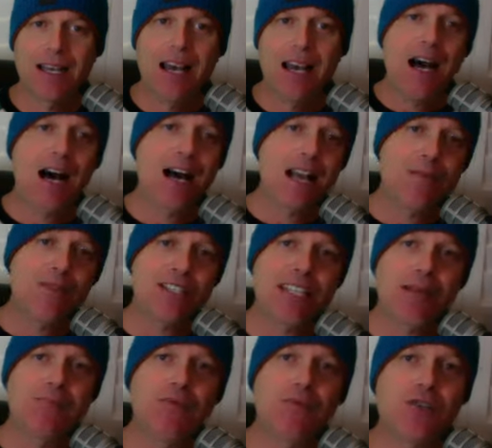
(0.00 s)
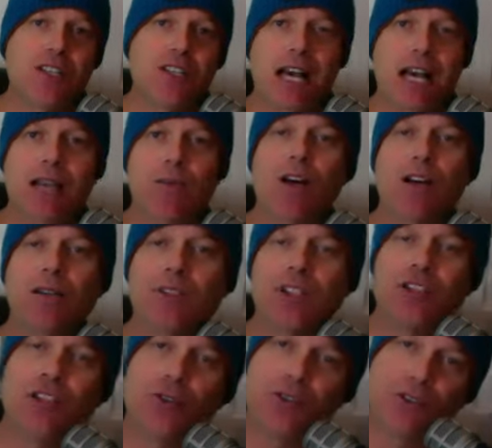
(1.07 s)
Hi, I'm Steve Prusak, and welcome to
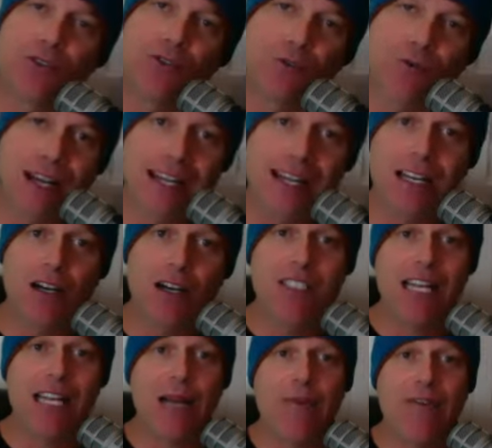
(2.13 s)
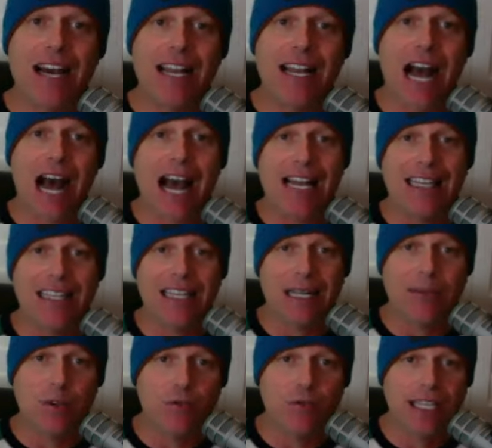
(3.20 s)
Juice Guru Radio. Today we've got Ilene
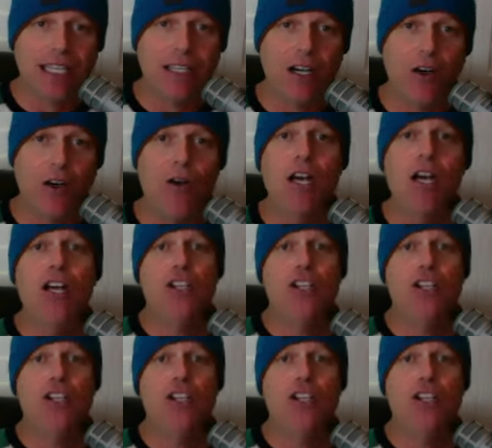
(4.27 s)
Moreno.